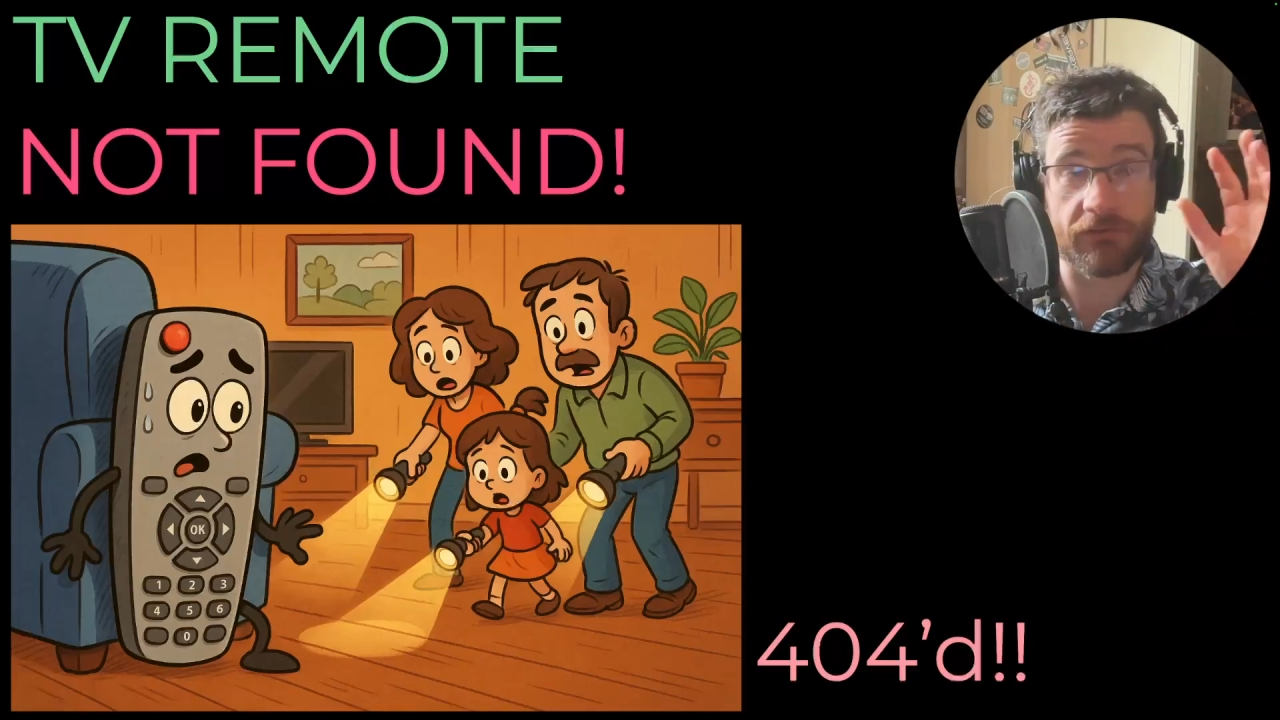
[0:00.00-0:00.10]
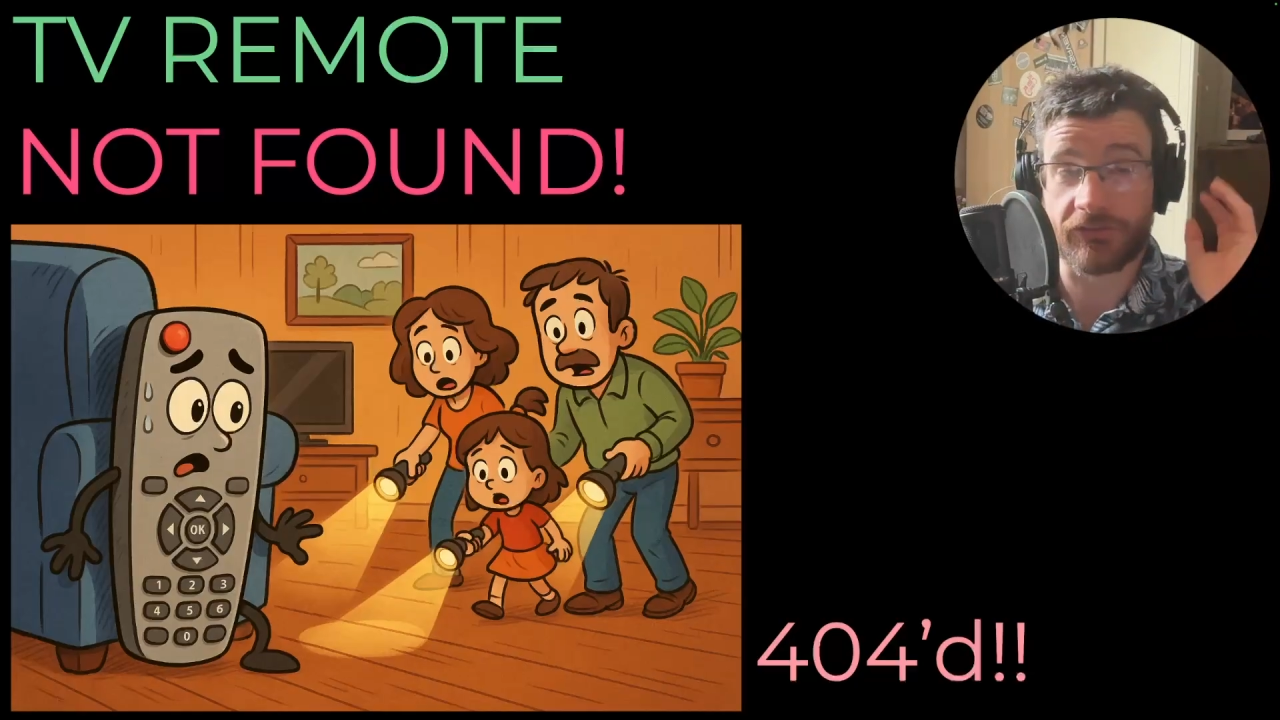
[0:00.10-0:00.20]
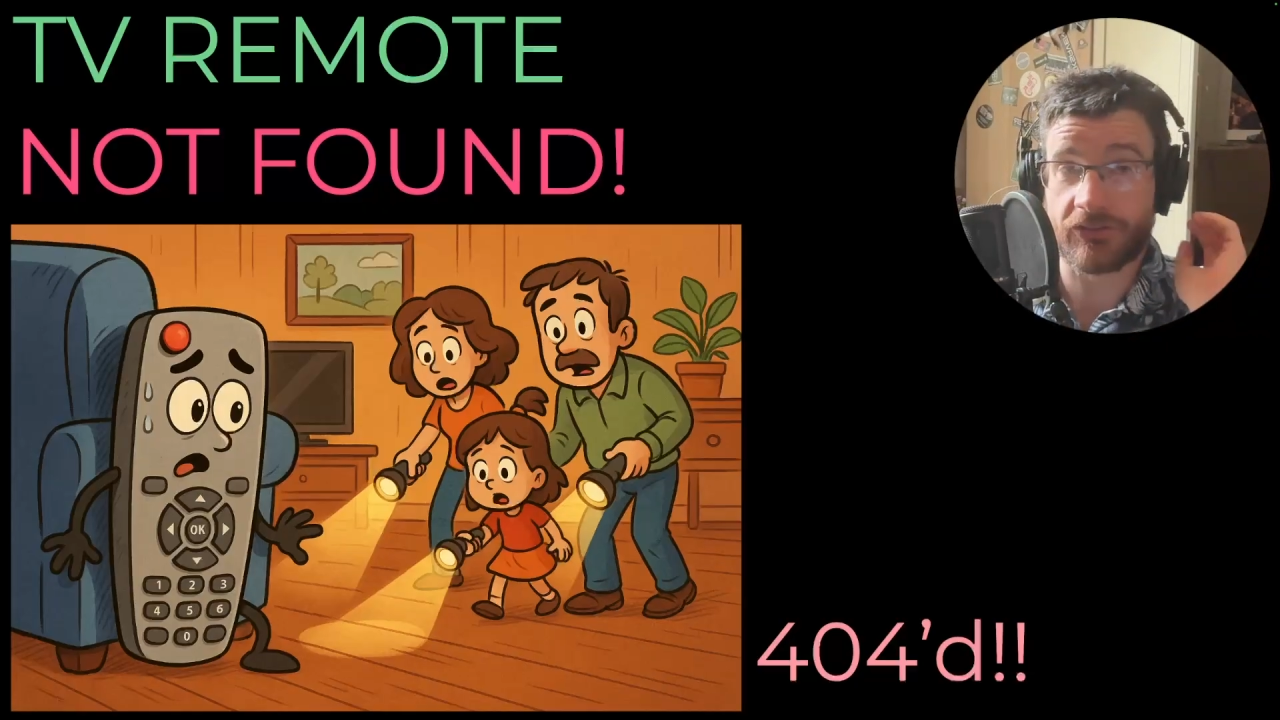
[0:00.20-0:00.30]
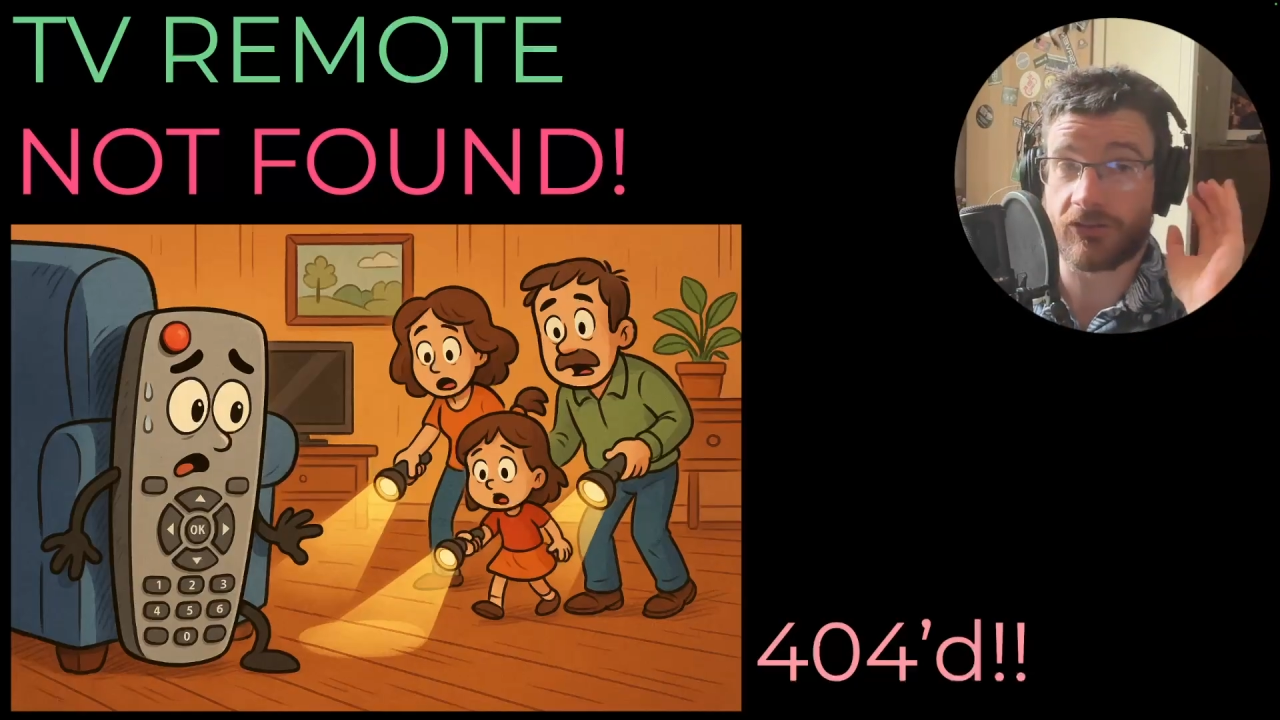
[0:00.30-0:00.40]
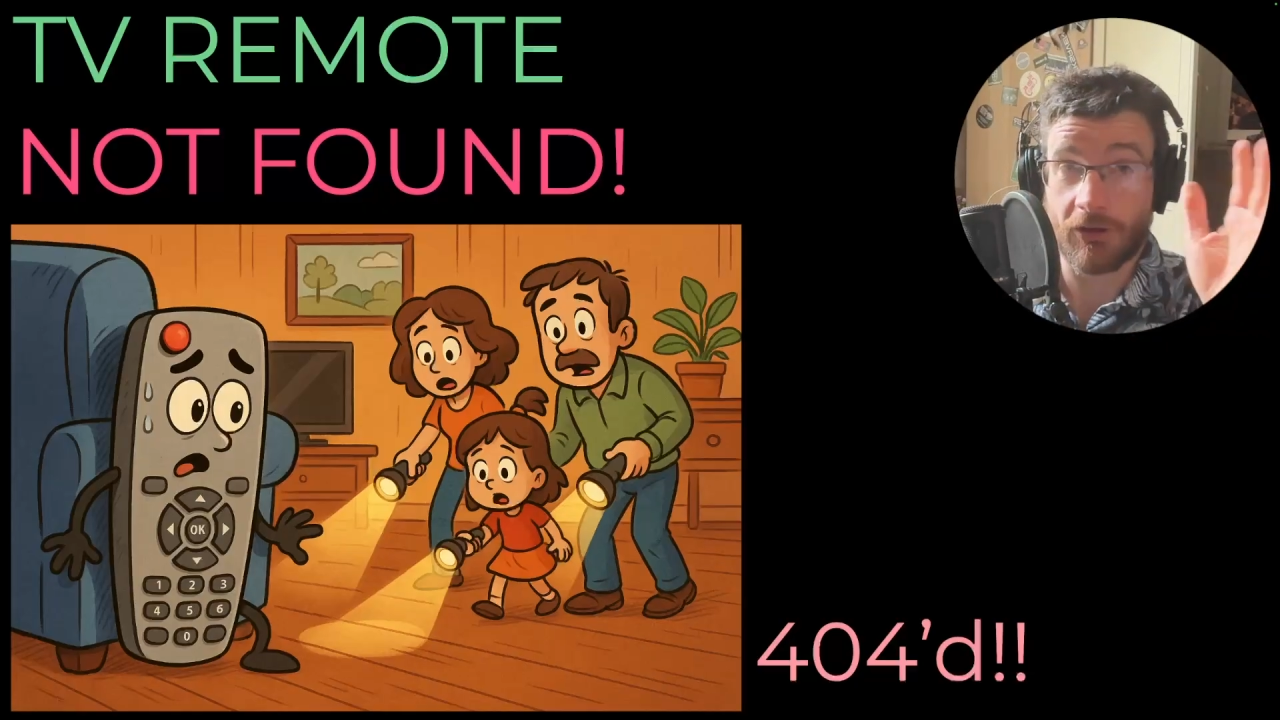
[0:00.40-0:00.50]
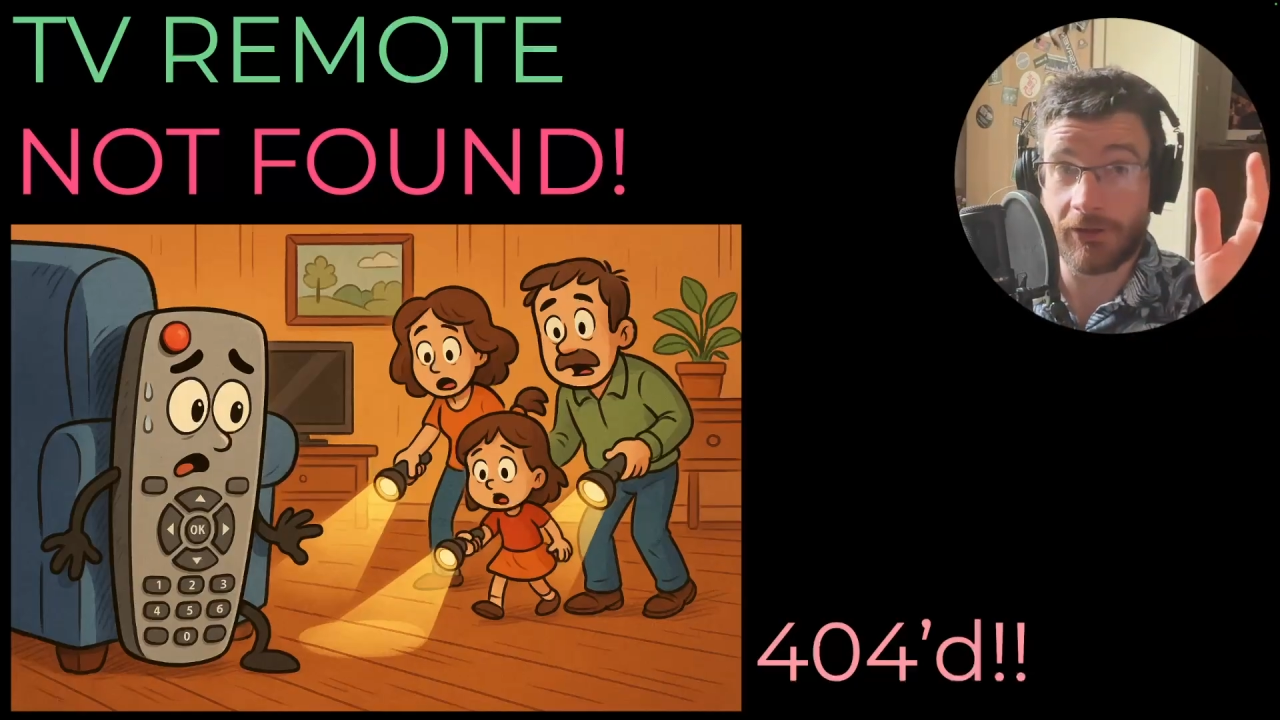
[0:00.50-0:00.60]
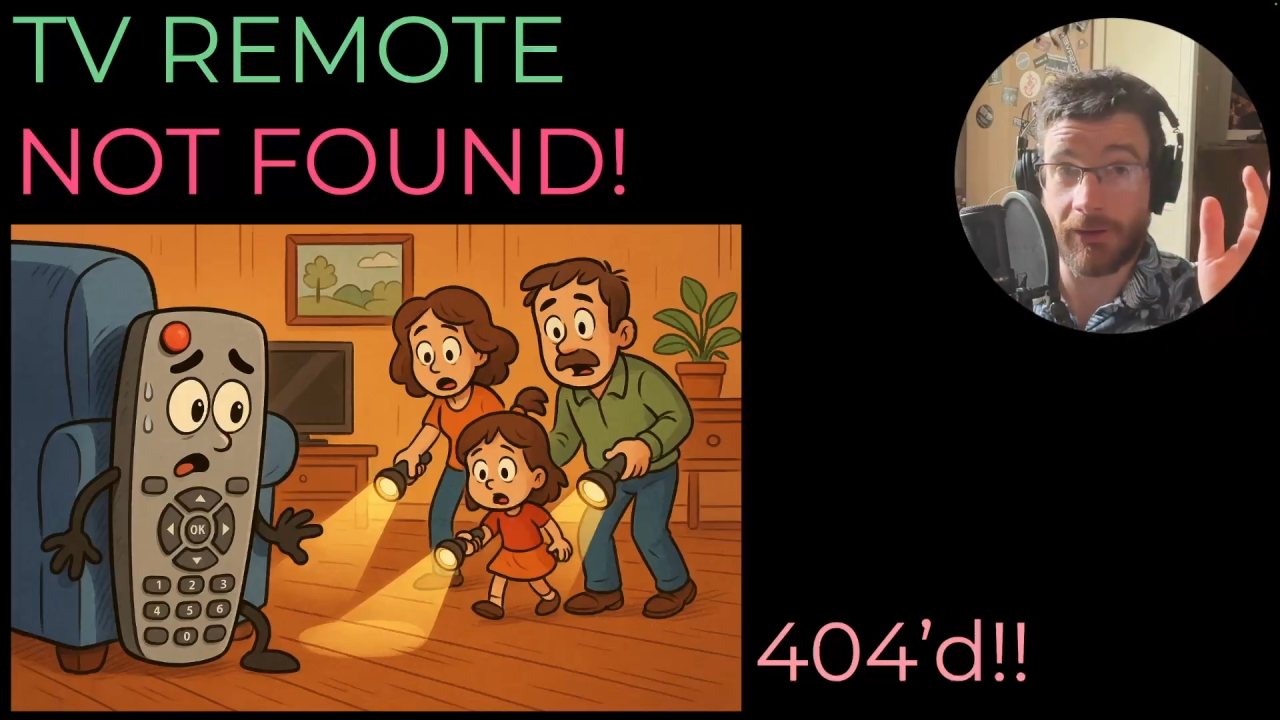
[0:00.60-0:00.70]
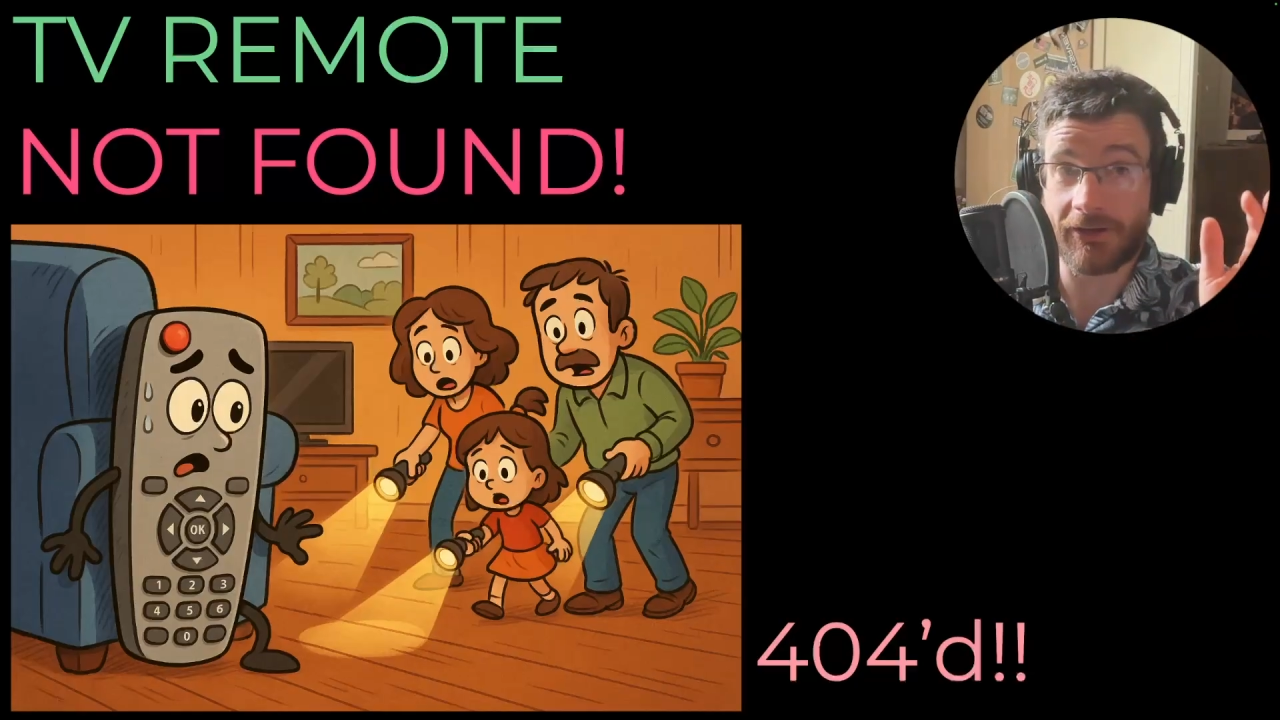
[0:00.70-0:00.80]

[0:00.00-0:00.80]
I just don't know how to